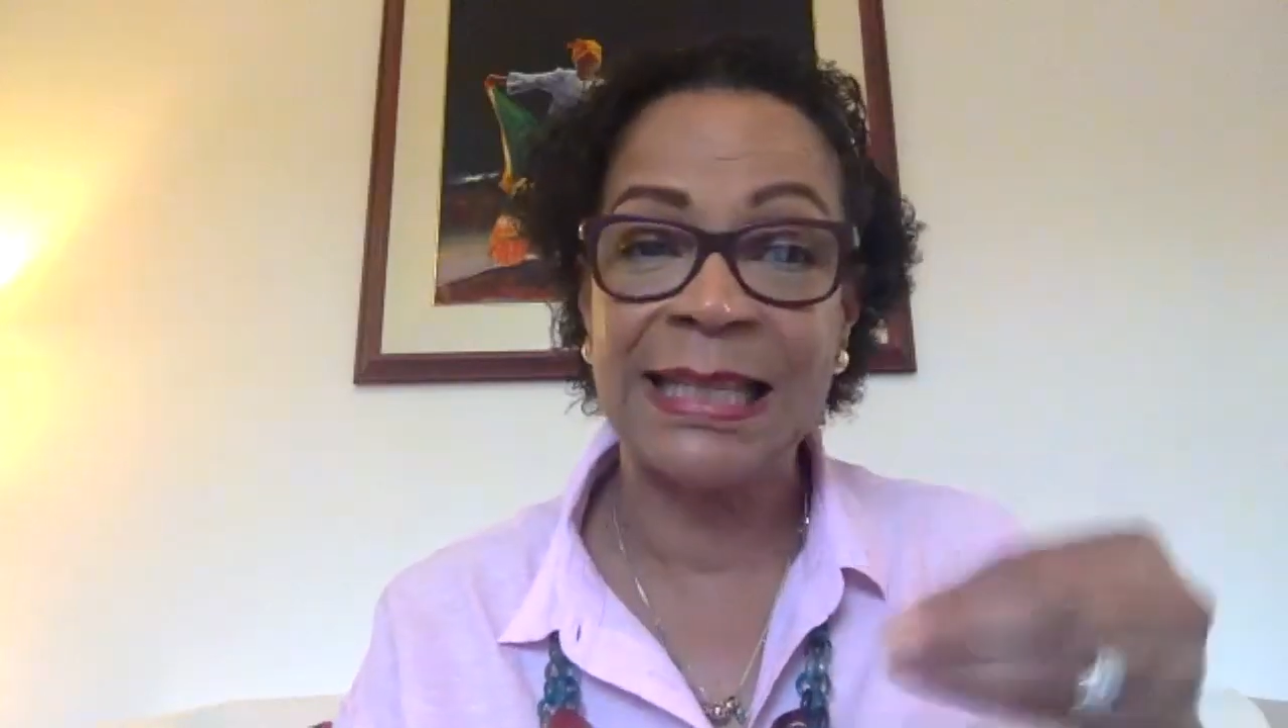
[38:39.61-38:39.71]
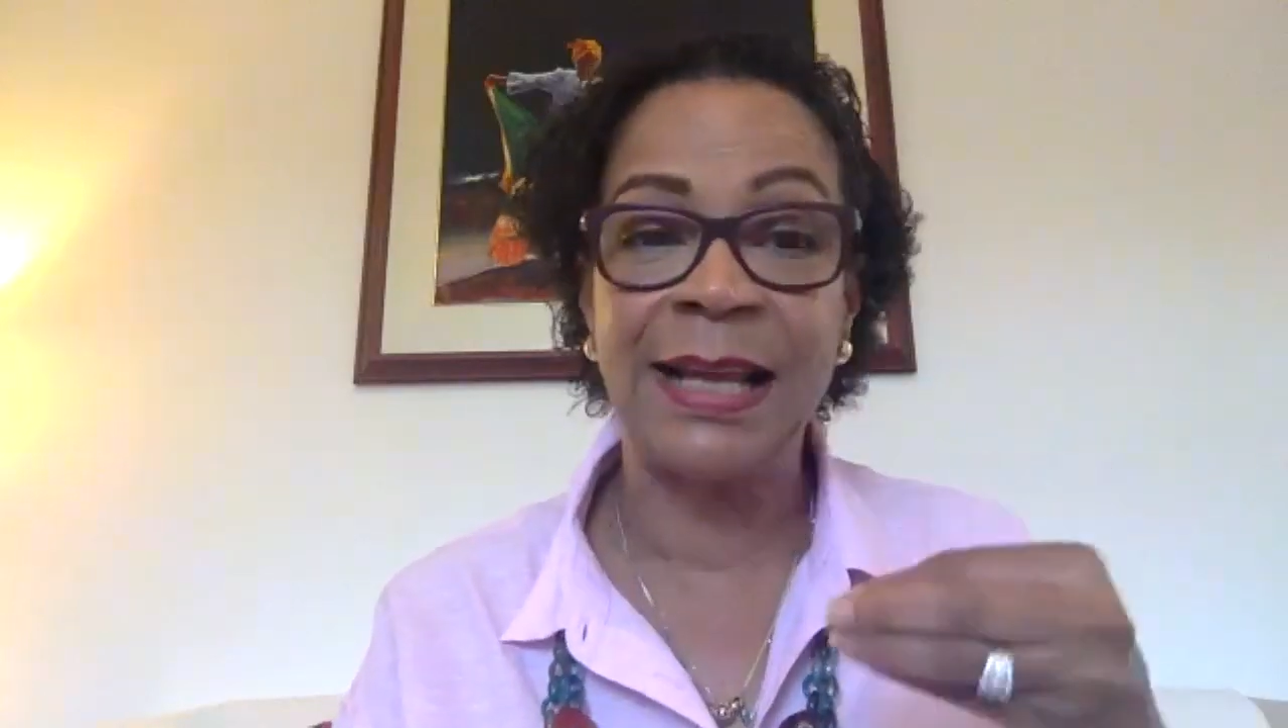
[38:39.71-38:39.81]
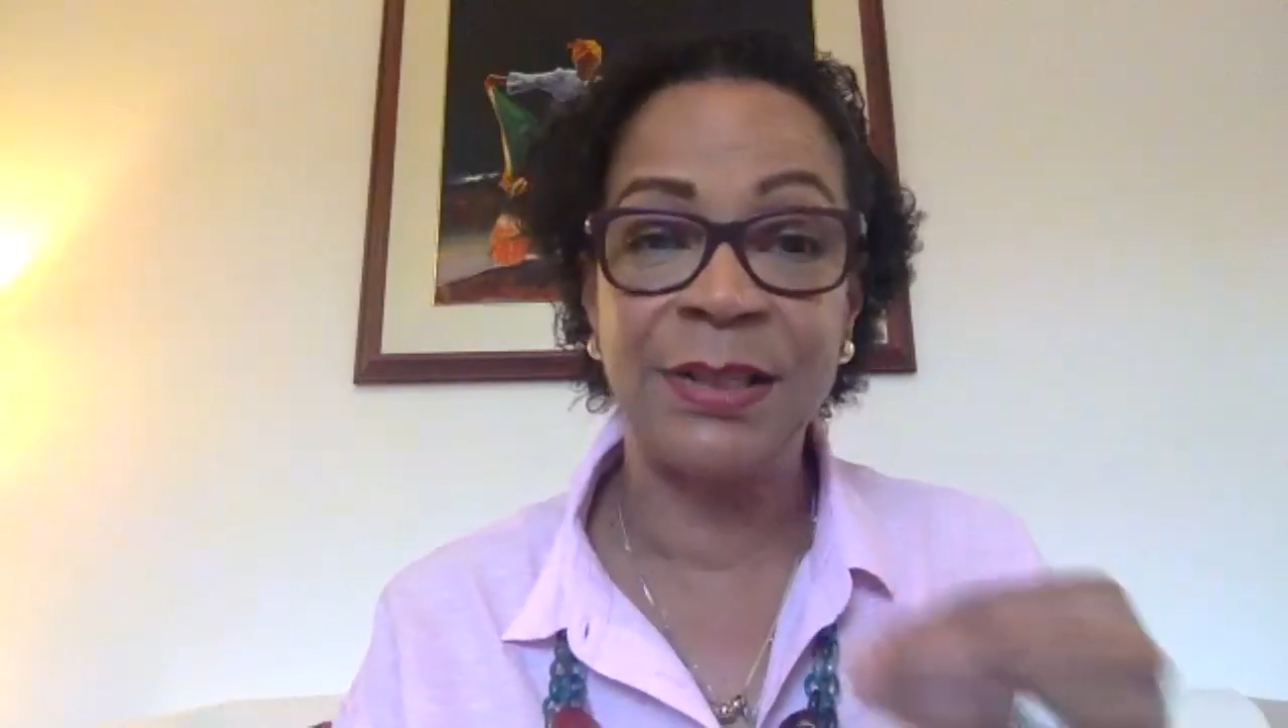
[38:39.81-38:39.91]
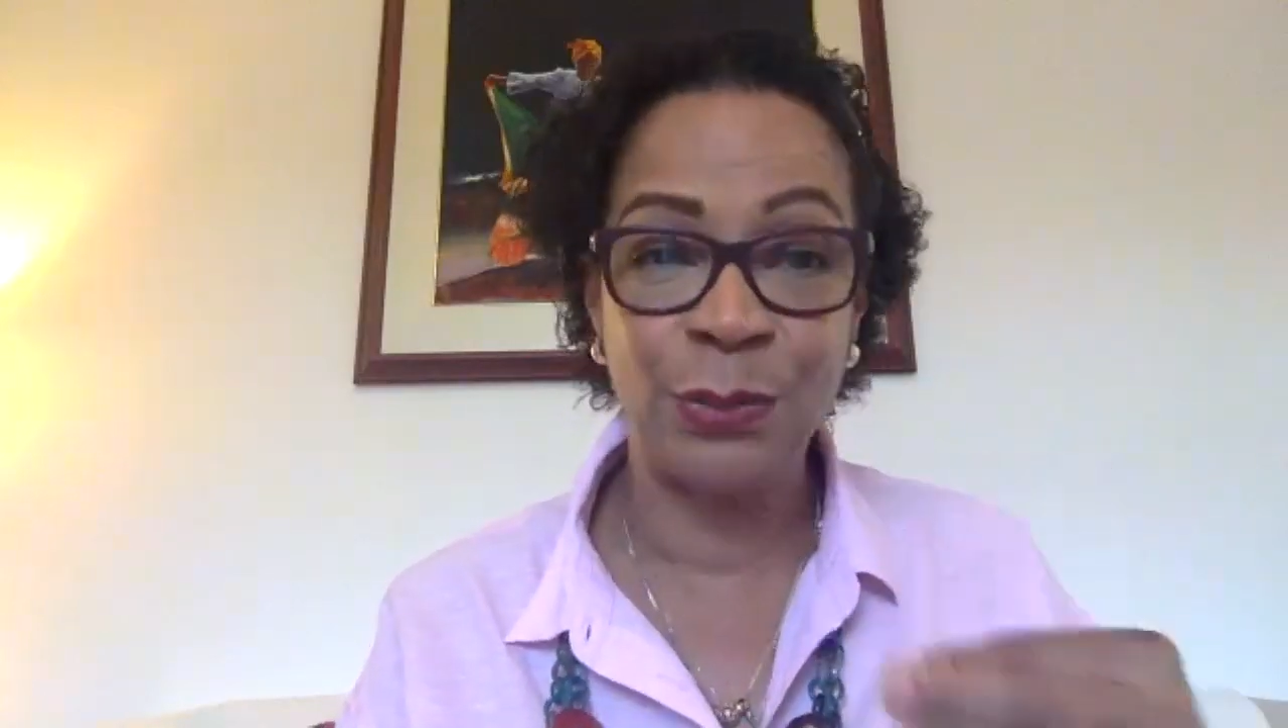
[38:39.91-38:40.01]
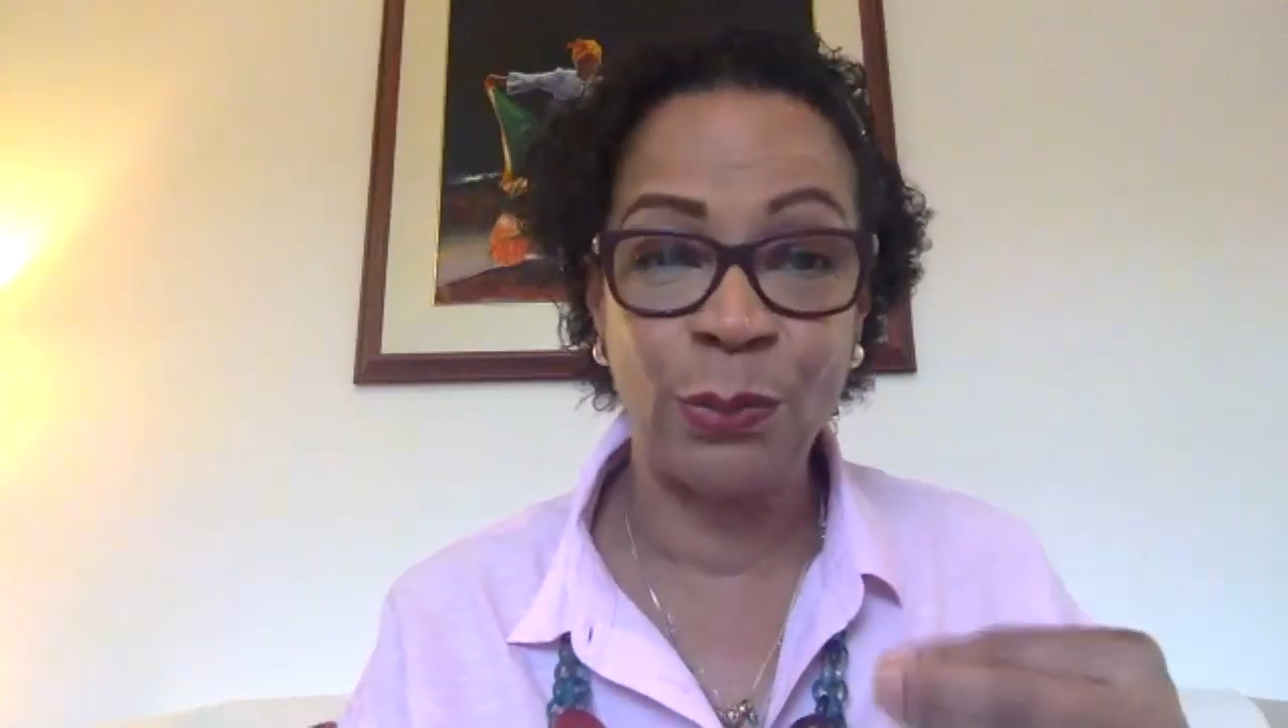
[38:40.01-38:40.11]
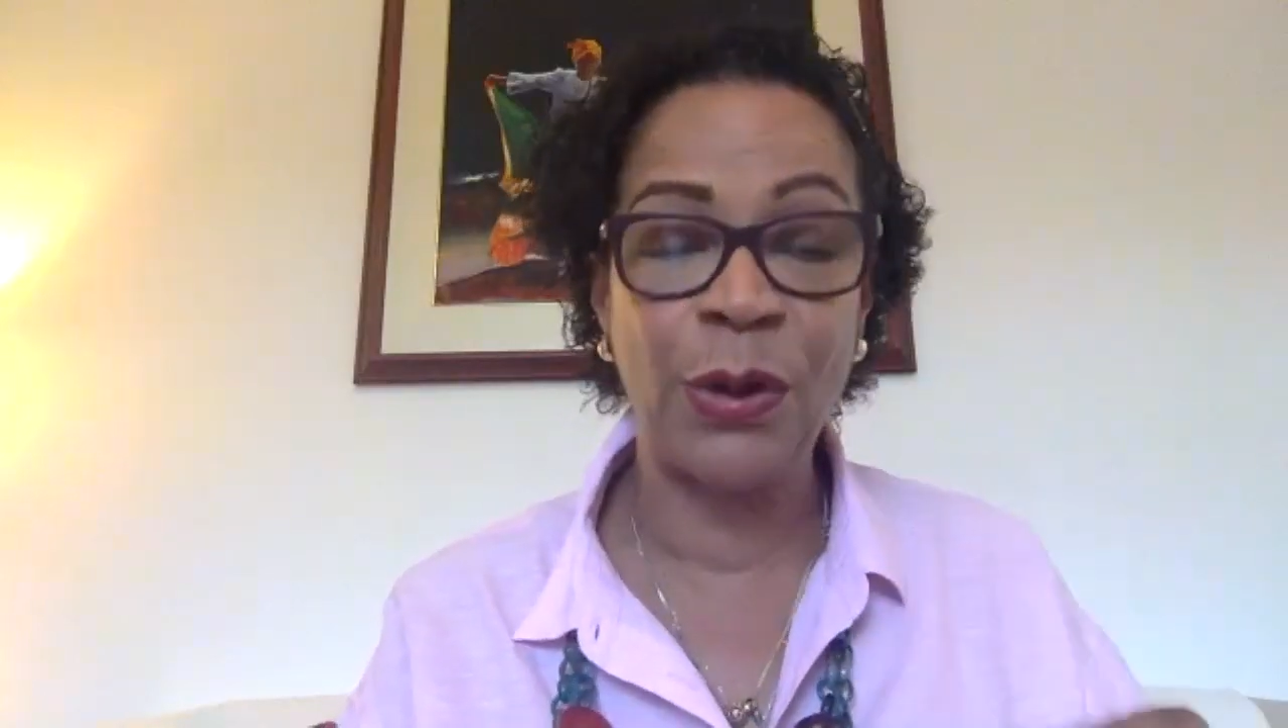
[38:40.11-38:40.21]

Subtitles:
there to